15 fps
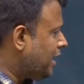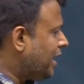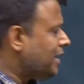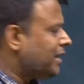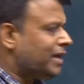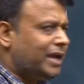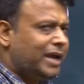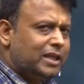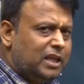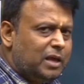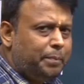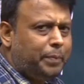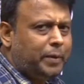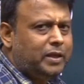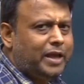and any
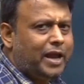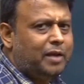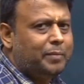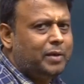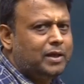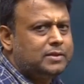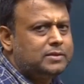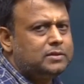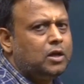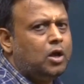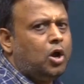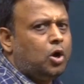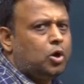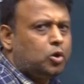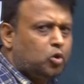pz means
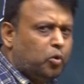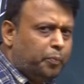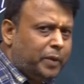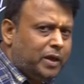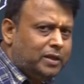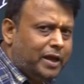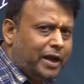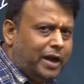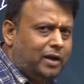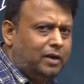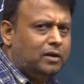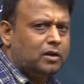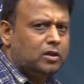2pz,